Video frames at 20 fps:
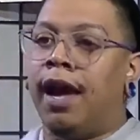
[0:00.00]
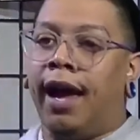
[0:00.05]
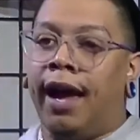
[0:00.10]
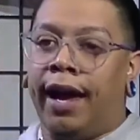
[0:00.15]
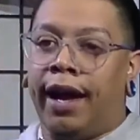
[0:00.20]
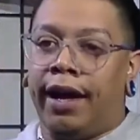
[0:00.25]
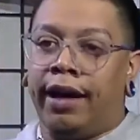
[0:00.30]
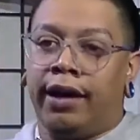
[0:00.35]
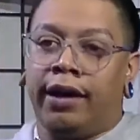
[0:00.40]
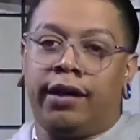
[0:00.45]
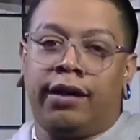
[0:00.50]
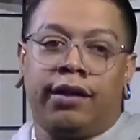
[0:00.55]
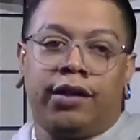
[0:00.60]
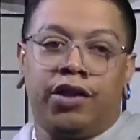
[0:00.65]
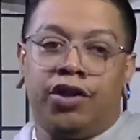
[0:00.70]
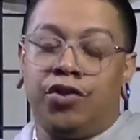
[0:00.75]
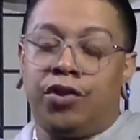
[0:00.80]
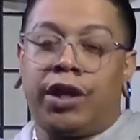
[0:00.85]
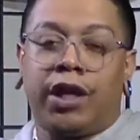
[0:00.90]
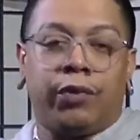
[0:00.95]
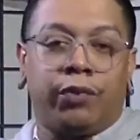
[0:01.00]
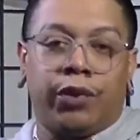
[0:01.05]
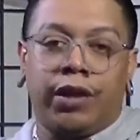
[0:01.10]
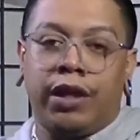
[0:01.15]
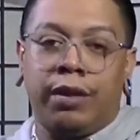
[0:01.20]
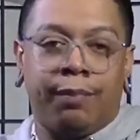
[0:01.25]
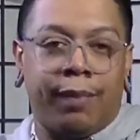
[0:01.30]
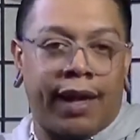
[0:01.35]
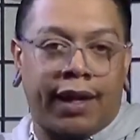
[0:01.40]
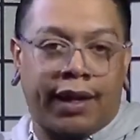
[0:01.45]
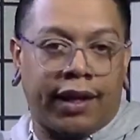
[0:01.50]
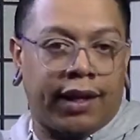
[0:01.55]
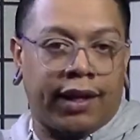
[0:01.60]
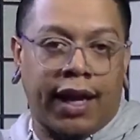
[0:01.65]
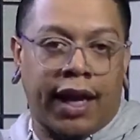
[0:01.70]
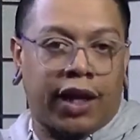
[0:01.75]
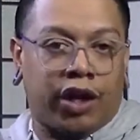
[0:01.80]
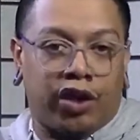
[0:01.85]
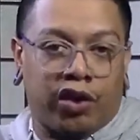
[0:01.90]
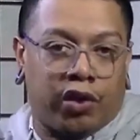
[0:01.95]
and you can really make it
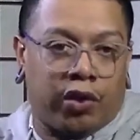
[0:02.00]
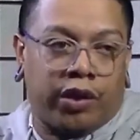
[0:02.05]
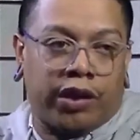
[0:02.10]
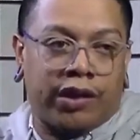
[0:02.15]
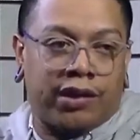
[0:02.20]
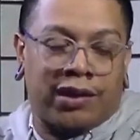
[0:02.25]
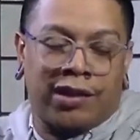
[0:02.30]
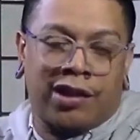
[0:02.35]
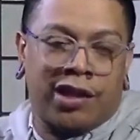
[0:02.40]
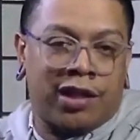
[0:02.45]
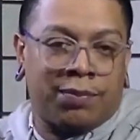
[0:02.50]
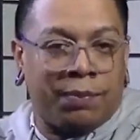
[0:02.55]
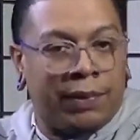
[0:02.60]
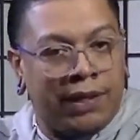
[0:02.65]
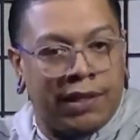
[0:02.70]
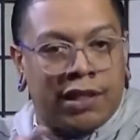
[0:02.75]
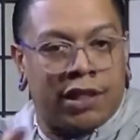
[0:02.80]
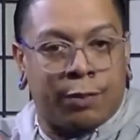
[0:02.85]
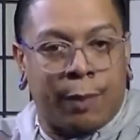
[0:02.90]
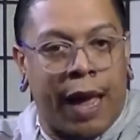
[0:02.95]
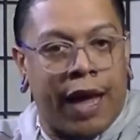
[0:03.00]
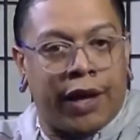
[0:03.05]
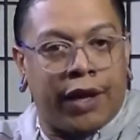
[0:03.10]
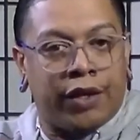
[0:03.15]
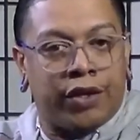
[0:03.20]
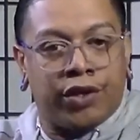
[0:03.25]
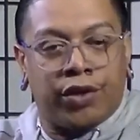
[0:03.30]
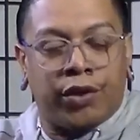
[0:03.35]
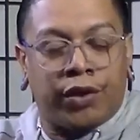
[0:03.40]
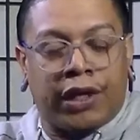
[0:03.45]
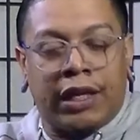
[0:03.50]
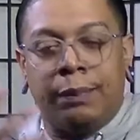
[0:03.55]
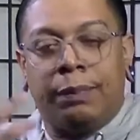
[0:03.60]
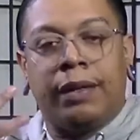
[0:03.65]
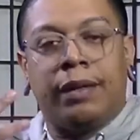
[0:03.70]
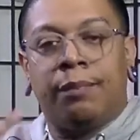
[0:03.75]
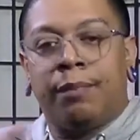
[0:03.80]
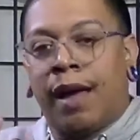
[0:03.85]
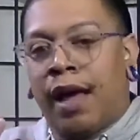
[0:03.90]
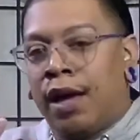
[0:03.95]
like yours and just be inspired you know keep
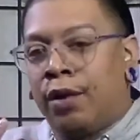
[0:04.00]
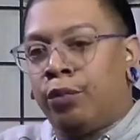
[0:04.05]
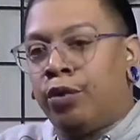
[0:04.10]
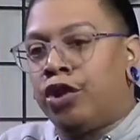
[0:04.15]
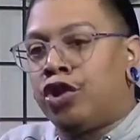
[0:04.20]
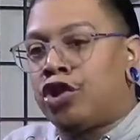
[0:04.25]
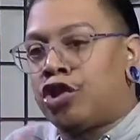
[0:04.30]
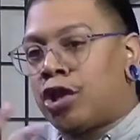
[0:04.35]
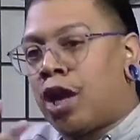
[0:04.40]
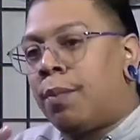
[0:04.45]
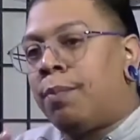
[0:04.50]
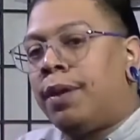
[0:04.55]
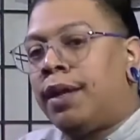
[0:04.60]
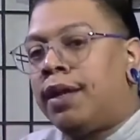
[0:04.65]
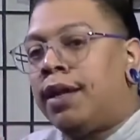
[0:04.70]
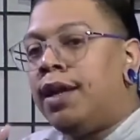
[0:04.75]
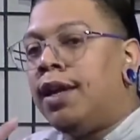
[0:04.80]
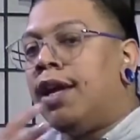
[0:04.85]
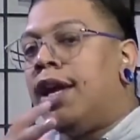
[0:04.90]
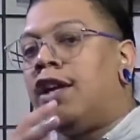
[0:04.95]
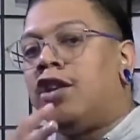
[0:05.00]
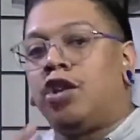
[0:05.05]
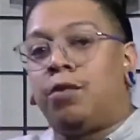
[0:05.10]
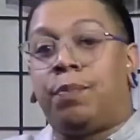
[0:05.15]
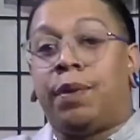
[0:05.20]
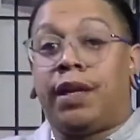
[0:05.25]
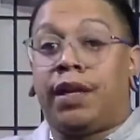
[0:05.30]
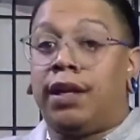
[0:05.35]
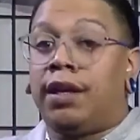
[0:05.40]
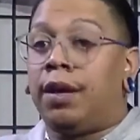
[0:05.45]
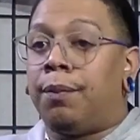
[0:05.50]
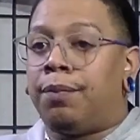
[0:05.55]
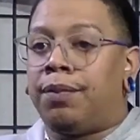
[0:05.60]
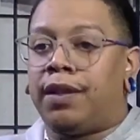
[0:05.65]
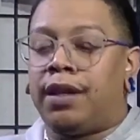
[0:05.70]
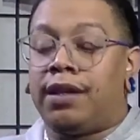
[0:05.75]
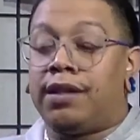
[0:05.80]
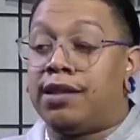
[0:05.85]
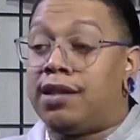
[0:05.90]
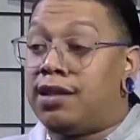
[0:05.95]
it in mind when you're shopping and you're picking up
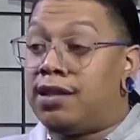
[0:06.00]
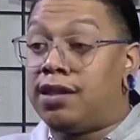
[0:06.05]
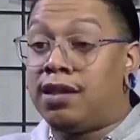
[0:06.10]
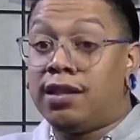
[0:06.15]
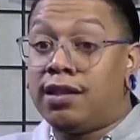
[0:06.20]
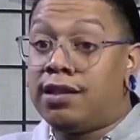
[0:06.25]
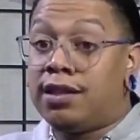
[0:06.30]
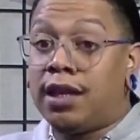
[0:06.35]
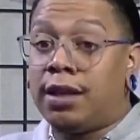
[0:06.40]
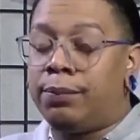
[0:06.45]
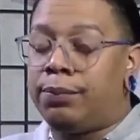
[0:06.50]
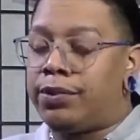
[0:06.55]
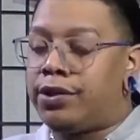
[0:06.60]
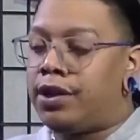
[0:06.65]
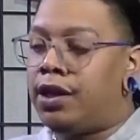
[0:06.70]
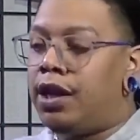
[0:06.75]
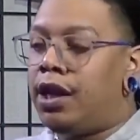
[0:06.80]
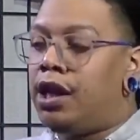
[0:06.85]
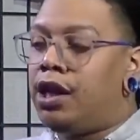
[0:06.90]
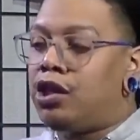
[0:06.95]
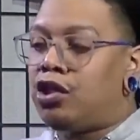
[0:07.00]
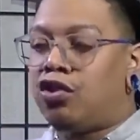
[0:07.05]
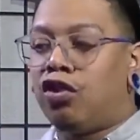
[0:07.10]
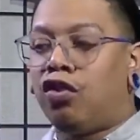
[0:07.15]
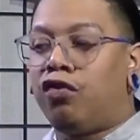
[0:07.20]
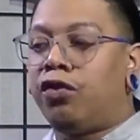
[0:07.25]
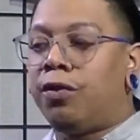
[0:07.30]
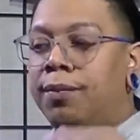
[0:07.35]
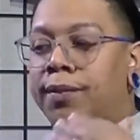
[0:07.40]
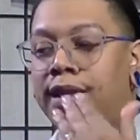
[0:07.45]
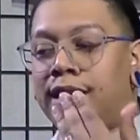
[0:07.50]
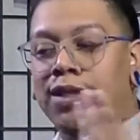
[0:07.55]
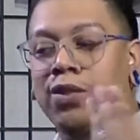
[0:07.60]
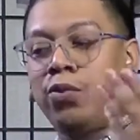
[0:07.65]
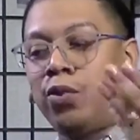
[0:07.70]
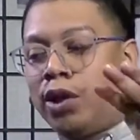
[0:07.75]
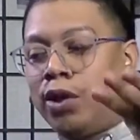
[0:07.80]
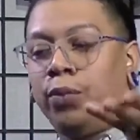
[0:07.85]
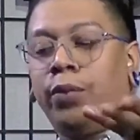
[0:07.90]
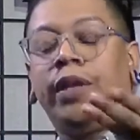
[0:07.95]
things it's good tips so from this
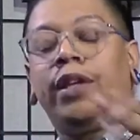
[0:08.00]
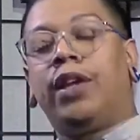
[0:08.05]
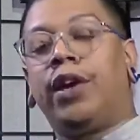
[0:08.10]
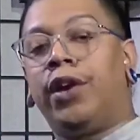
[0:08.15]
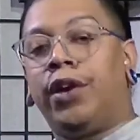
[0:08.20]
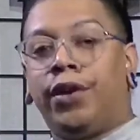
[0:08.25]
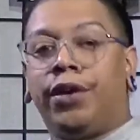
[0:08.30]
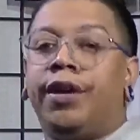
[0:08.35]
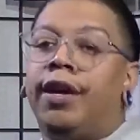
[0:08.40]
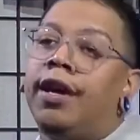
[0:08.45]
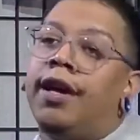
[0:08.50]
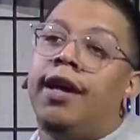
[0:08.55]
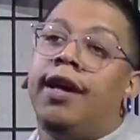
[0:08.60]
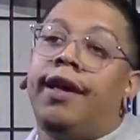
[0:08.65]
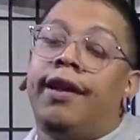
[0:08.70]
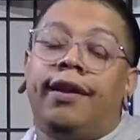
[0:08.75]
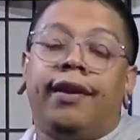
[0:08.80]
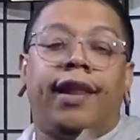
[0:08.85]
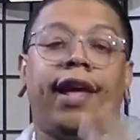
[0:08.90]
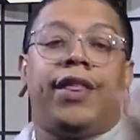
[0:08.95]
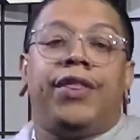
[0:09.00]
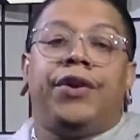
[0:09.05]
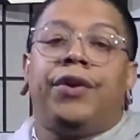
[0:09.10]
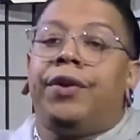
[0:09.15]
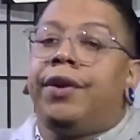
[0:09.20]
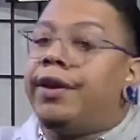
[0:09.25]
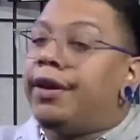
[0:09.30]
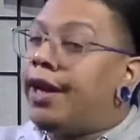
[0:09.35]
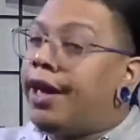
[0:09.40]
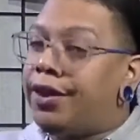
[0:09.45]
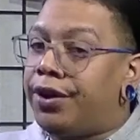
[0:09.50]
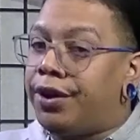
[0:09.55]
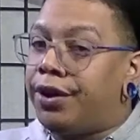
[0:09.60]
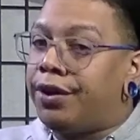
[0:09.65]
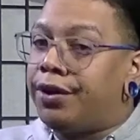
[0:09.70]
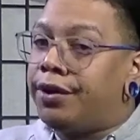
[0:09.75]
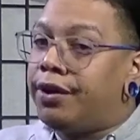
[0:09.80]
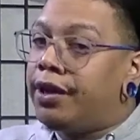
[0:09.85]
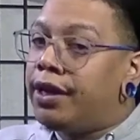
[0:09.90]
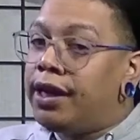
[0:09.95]
what do we learn leather and
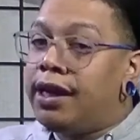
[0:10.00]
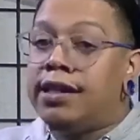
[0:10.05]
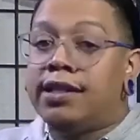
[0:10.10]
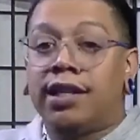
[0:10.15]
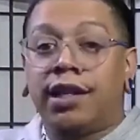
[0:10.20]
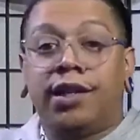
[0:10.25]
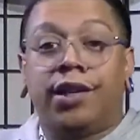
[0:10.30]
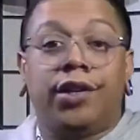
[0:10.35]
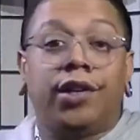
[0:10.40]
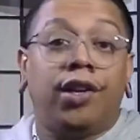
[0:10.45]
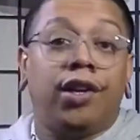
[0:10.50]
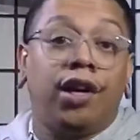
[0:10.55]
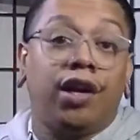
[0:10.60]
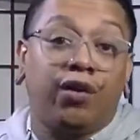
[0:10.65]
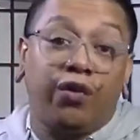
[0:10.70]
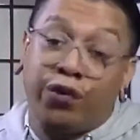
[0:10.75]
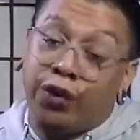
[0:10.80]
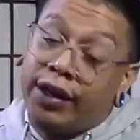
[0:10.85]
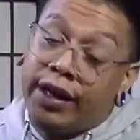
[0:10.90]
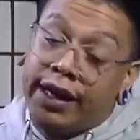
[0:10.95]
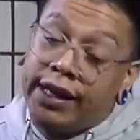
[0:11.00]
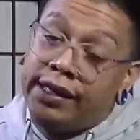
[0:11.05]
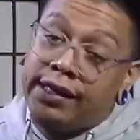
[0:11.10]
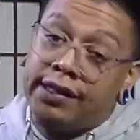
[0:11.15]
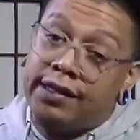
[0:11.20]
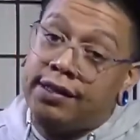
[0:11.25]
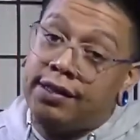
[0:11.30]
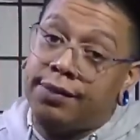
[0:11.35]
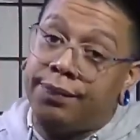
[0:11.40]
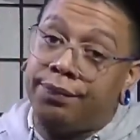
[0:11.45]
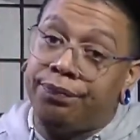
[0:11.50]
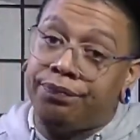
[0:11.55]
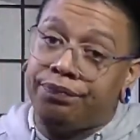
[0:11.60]
leather it's a good look for ladies